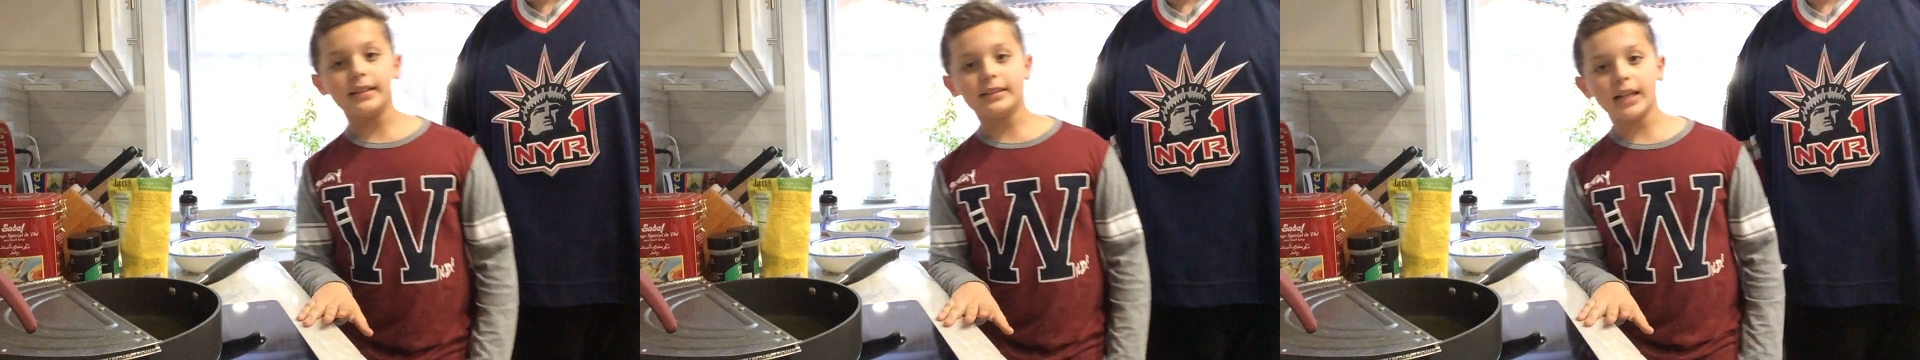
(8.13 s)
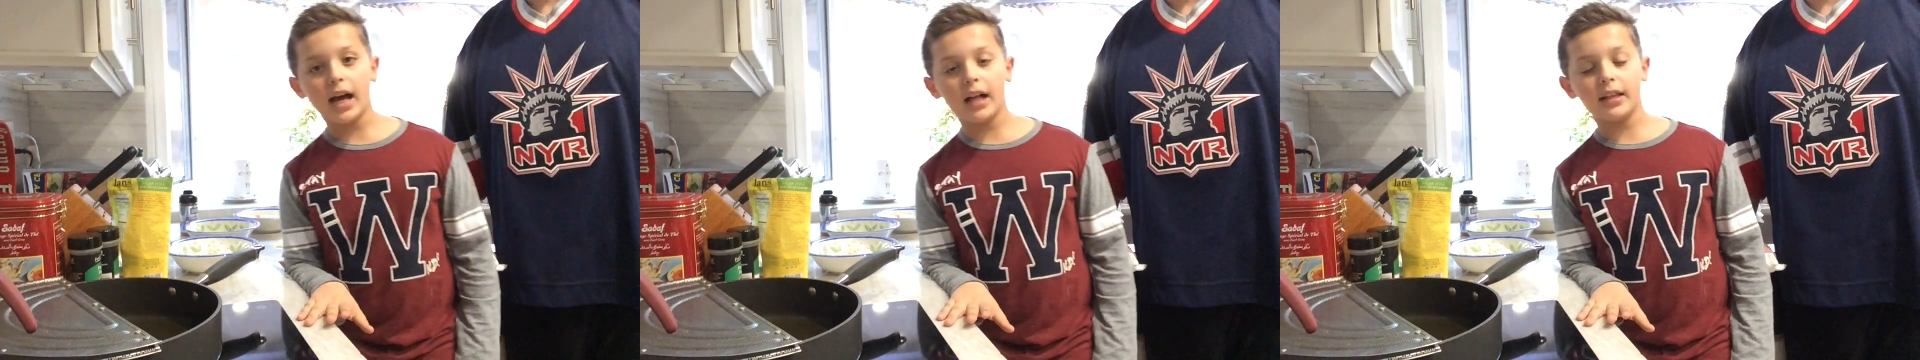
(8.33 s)

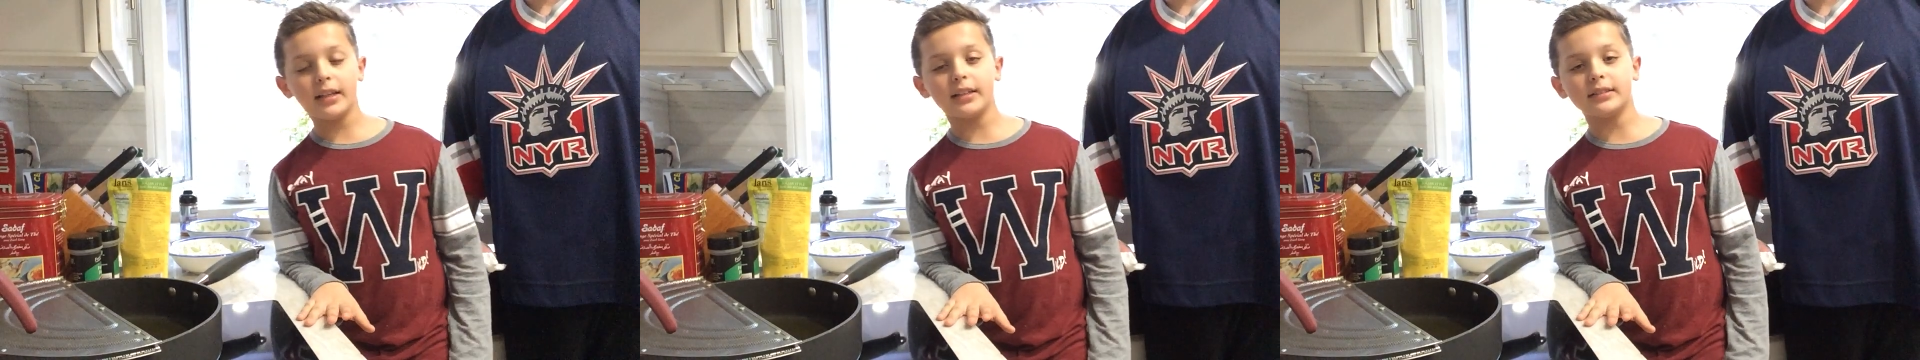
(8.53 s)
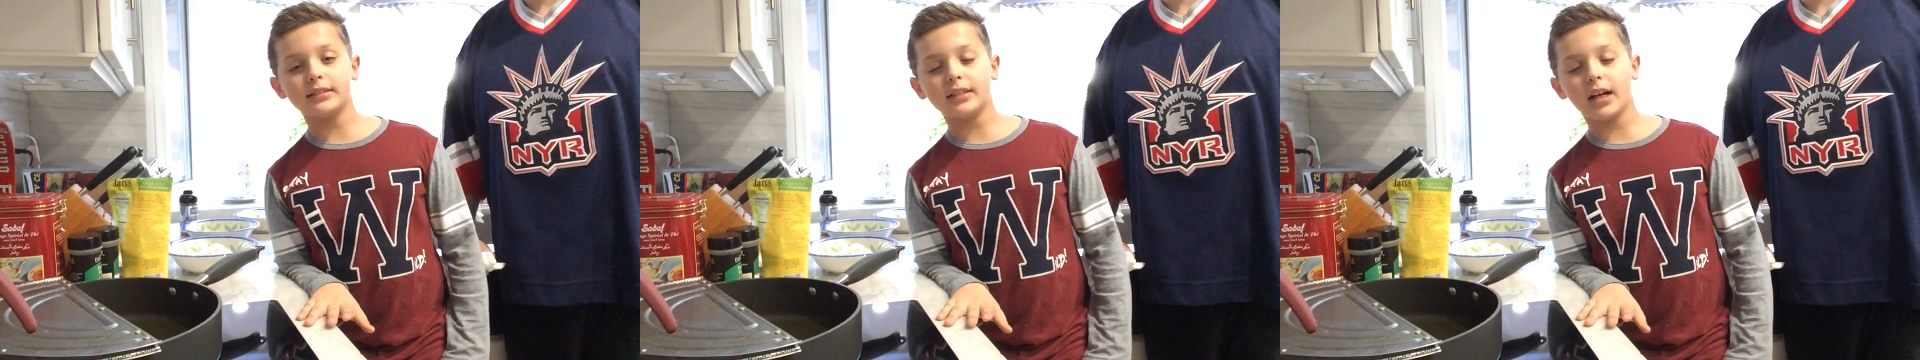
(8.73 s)

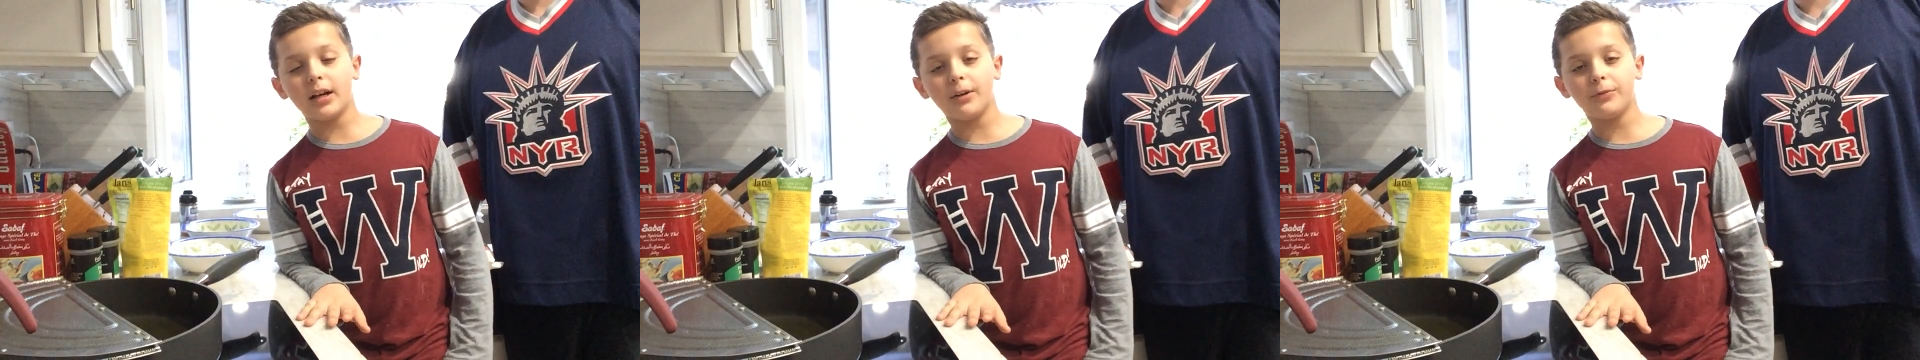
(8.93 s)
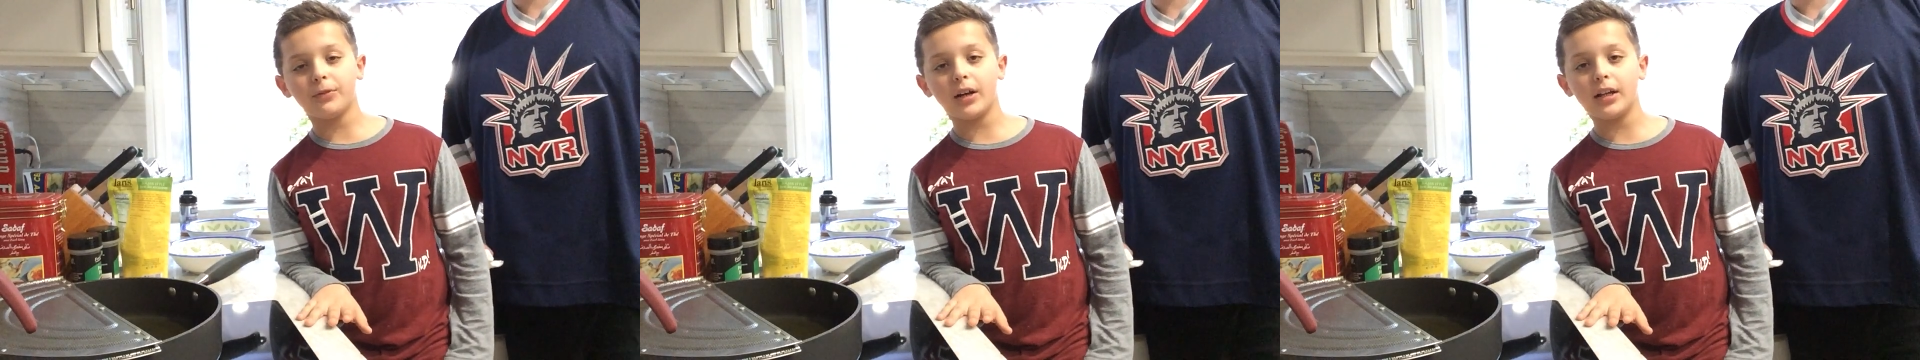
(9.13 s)
Italian
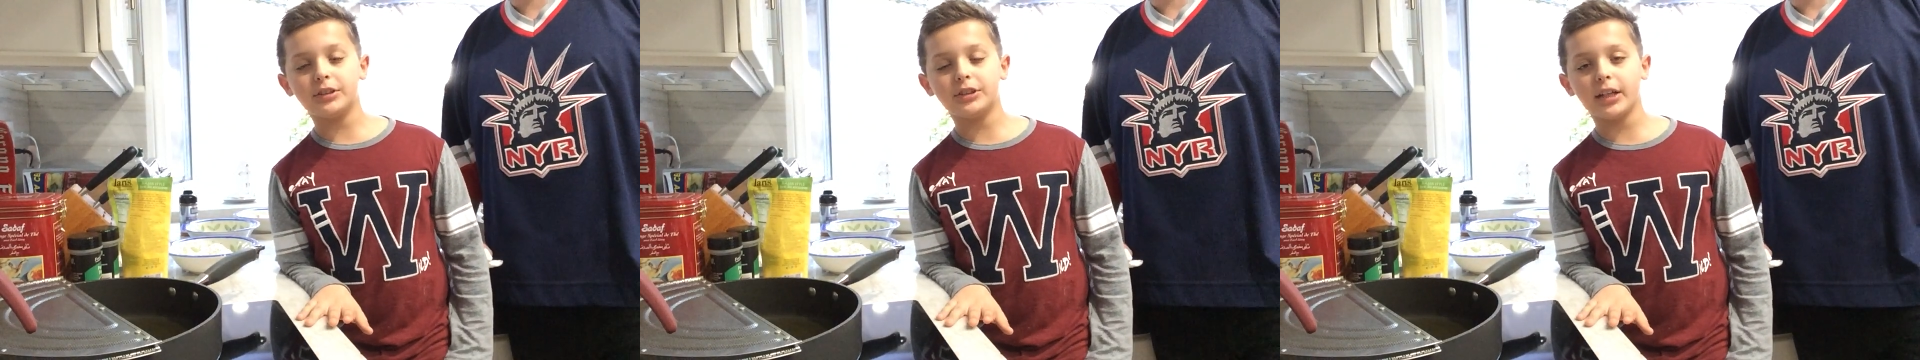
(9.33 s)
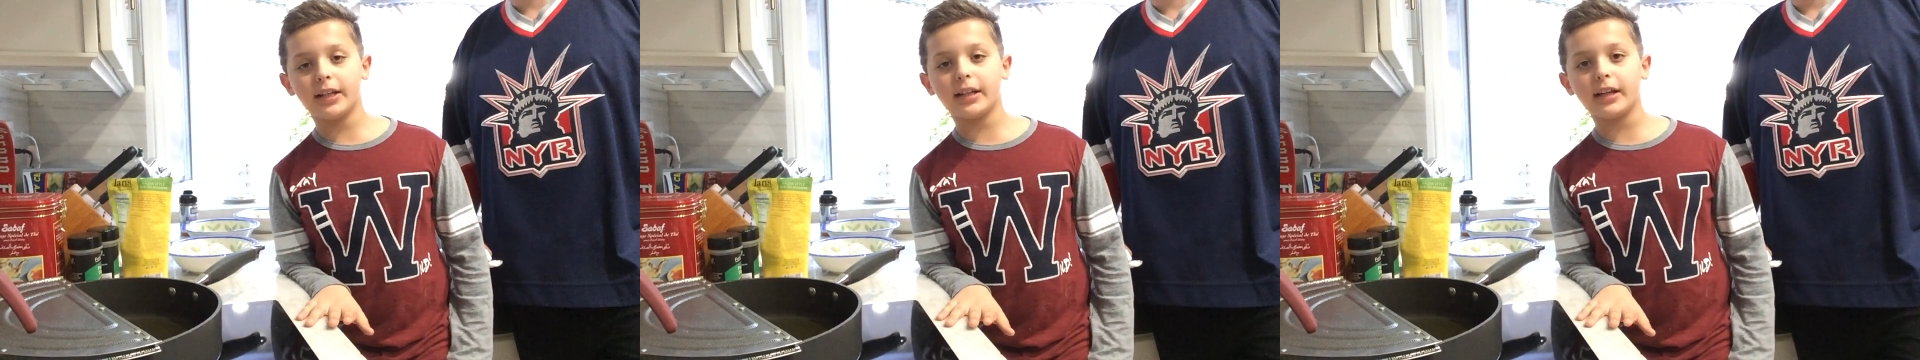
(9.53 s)
style
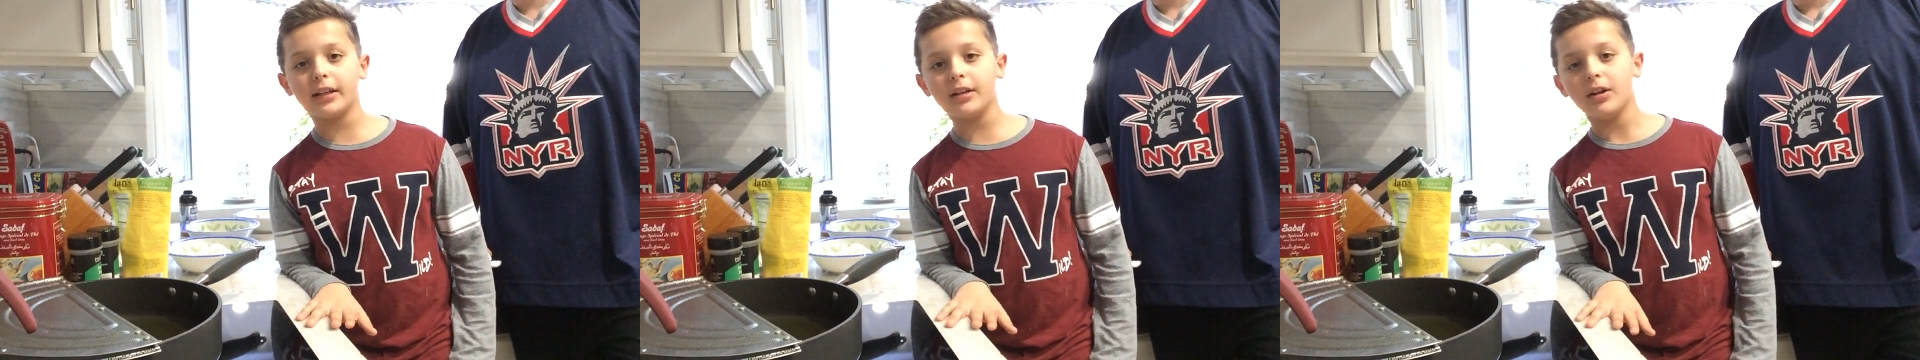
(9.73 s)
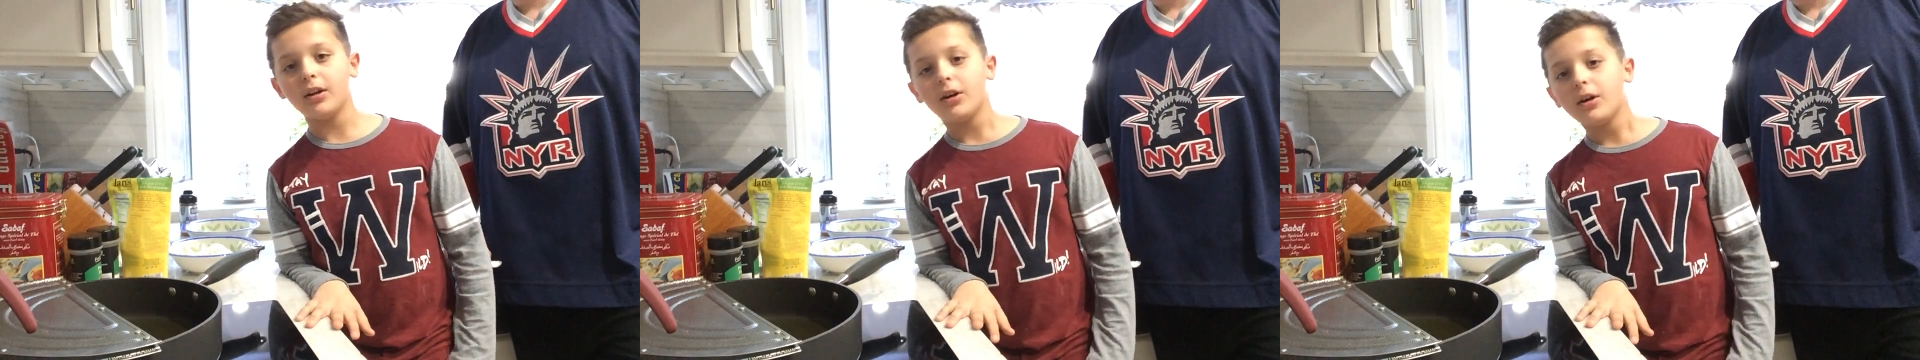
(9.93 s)
fried
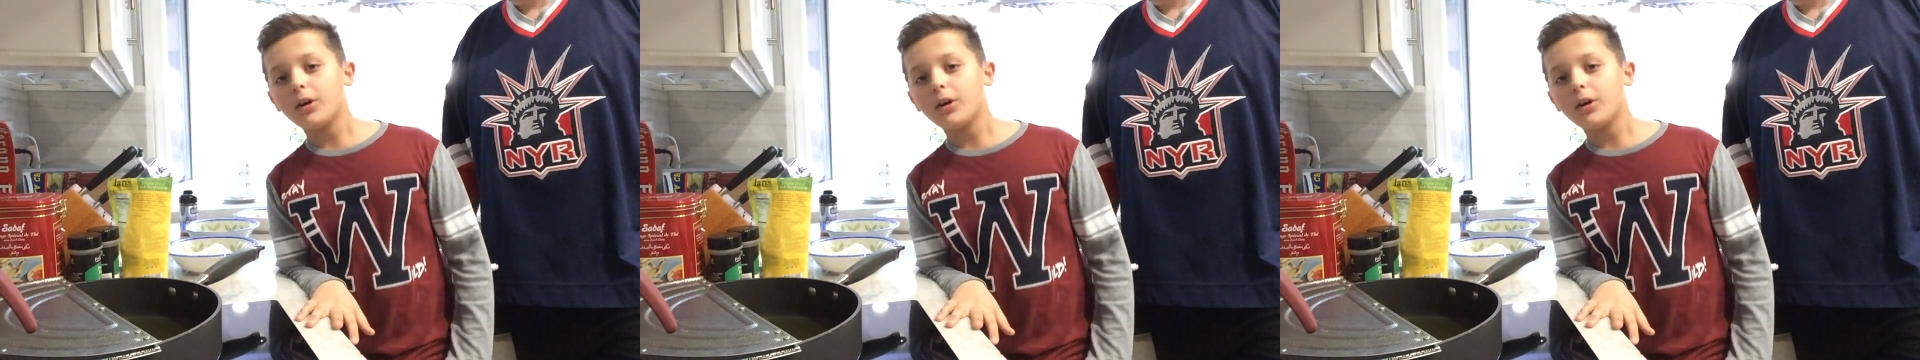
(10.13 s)
chicken,